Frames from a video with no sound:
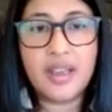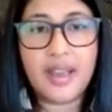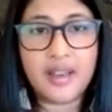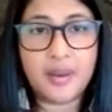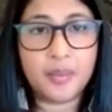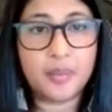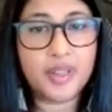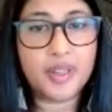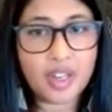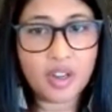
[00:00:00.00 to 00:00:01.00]

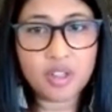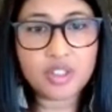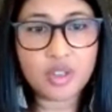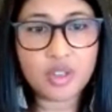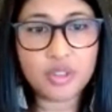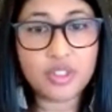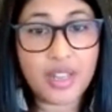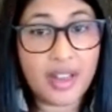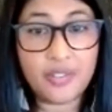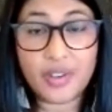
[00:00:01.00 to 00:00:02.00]
but they also
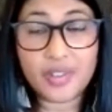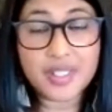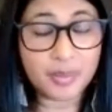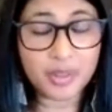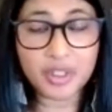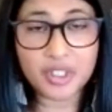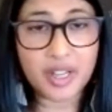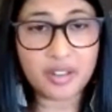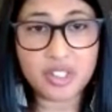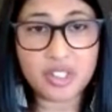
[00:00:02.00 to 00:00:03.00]
have very similar
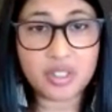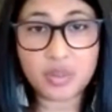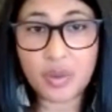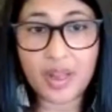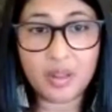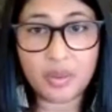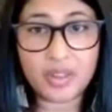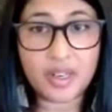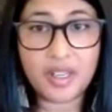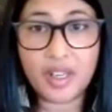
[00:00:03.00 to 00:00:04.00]
challenges as well
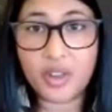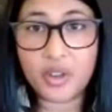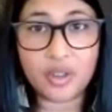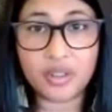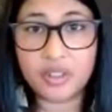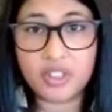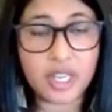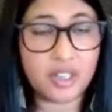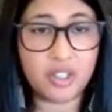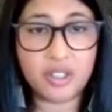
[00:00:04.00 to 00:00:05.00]
with any other
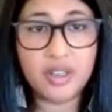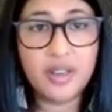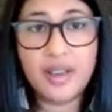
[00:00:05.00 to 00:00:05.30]
gender,